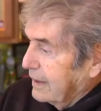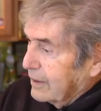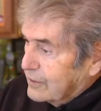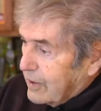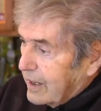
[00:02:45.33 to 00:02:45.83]

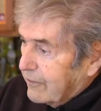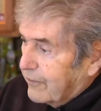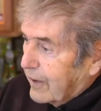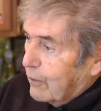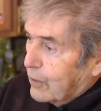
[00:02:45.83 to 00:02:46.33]
And you're trying
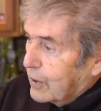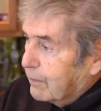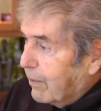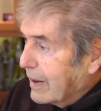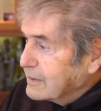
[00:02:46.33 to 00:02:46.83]
to figure who
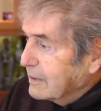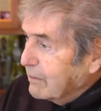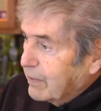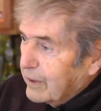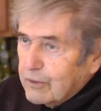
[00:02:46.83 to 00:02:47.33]
could
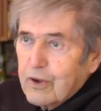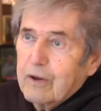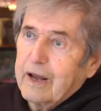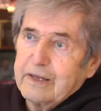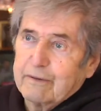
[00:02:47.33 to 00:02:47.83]
possibly be. There was
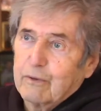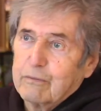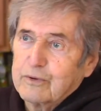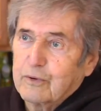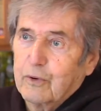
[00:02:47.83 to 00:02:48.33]
all kinds of
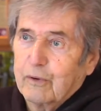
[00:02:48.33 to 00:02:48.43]
rumors